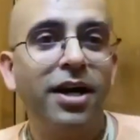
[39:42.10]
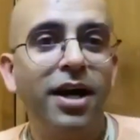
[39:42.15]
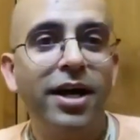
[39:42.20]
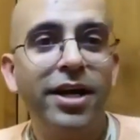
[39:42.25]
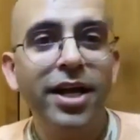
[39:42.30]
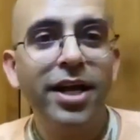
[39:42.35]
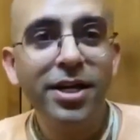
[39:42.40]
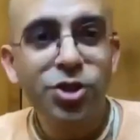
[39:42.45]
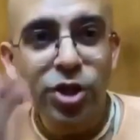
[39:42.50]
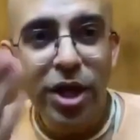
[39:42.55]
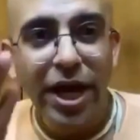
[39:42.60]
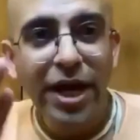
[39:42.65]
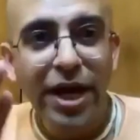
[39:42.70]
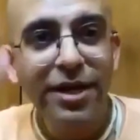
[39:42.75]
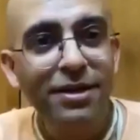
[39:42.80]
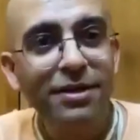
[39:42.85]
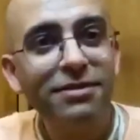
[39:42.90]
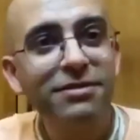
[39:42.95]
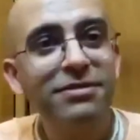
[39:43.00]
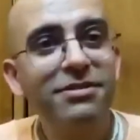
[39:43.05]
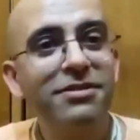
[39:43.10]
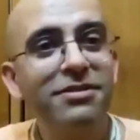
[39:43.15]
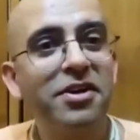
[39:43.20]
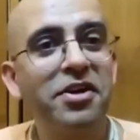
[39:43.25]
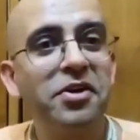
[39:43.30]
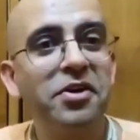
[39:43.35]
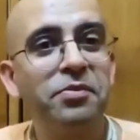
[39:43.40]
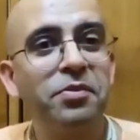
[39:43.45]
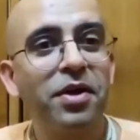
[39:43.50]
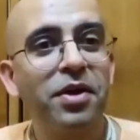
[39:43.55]
Are you chant?
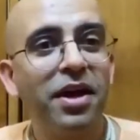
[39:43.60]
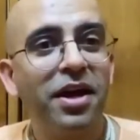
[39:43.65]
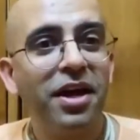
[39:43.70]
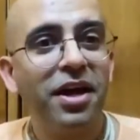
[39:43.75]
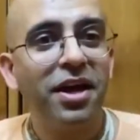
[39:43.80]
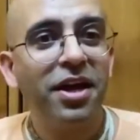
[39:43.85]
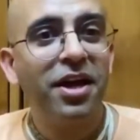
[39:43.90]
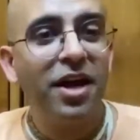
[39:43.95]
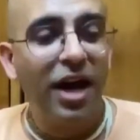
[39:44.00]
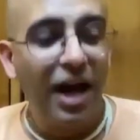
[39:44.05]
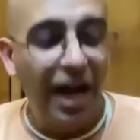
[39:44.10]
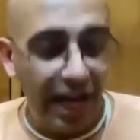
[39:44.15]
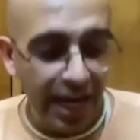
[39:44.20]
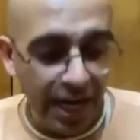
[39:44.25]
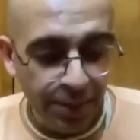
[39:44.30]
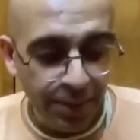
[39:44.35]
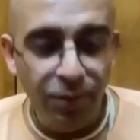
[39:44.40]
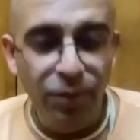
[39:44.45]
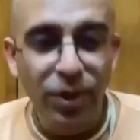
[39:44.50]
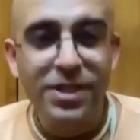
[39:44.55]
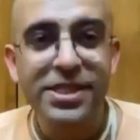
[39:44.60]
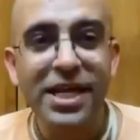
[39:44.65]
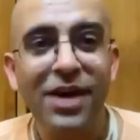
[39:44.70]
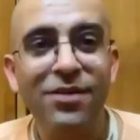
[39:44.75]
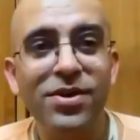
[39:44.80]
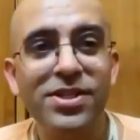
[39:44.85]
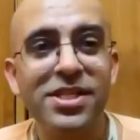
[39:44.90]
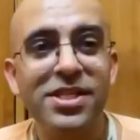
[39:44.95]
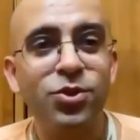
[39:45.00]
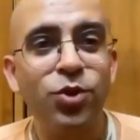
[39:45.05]
I remember
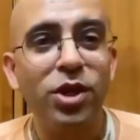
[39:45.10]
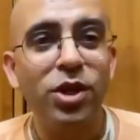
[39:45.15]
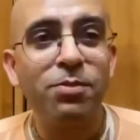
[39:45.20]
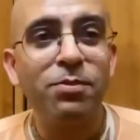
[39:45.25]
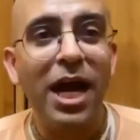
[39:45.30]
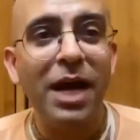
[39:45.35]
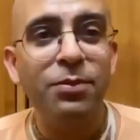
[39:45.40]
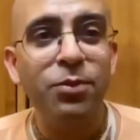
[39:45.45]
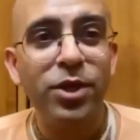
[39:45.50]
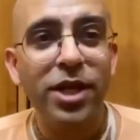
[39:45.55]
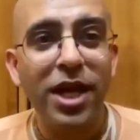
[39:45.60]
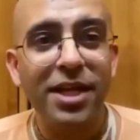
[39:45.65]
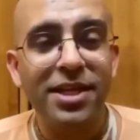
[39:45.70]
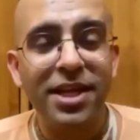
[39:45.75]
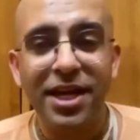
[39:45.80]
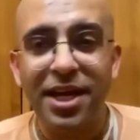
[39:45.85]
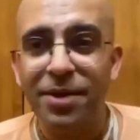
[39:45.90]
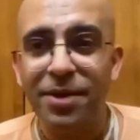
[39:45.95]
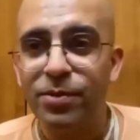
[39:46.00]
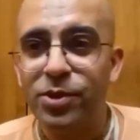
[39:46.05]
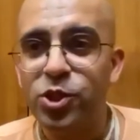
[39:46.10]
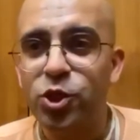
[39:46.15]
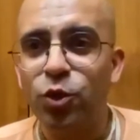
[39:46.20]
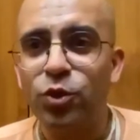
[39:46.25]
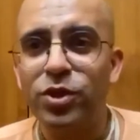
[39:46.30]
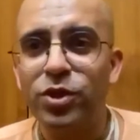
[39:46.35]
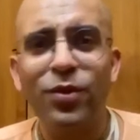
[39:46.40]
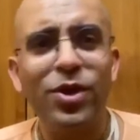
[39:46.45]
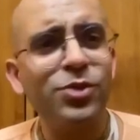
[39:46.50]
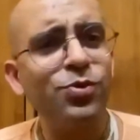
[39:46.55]
once I was doing Mayapur Yatra.
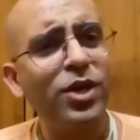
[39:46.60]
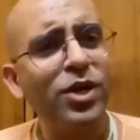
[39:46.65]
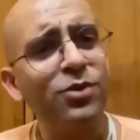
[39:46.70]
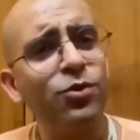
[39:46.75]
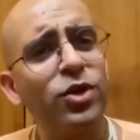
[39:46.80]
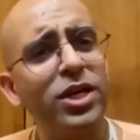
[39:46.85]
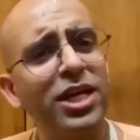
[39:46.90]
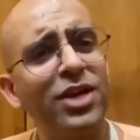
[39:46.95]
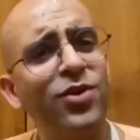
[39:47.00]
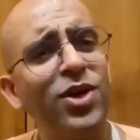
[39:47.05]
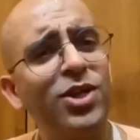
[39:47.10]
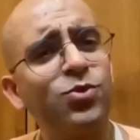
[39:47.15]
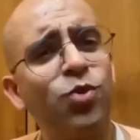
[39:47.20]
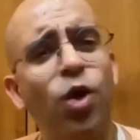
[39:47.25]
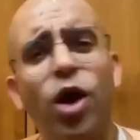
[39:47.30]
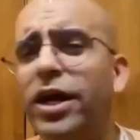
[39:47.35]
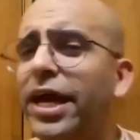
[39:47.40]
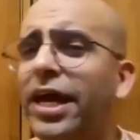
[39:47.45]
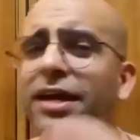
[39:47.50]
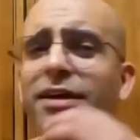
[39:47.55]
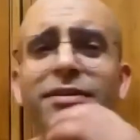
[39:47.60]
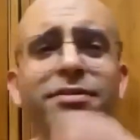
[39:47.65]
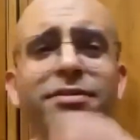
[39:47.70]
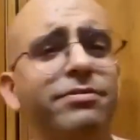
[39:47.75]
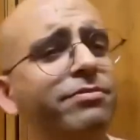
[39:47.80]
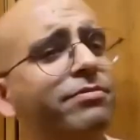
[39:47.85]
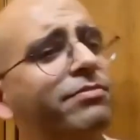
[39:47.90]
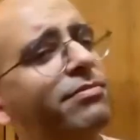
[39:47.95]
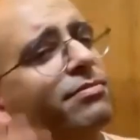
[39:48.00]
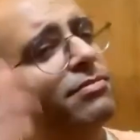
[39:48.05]
So, there was one devotee who was
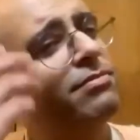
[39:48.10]
walking.